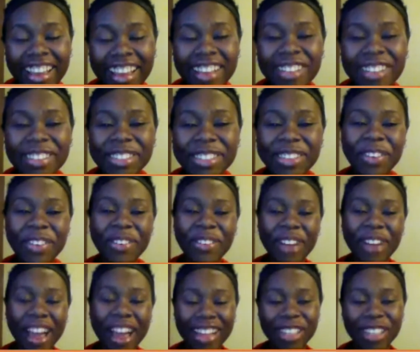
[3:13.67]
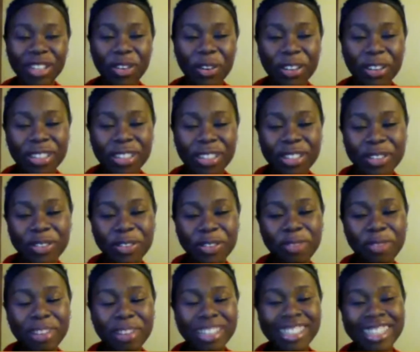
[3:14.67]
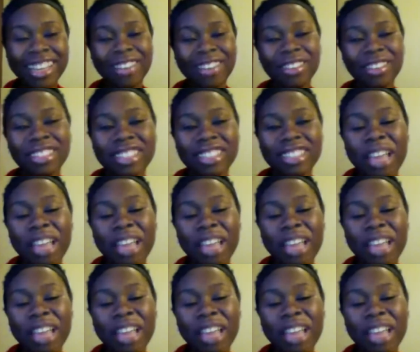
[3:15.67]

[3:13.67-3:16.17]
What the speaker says: So, hi, Tokes. Could you please tell us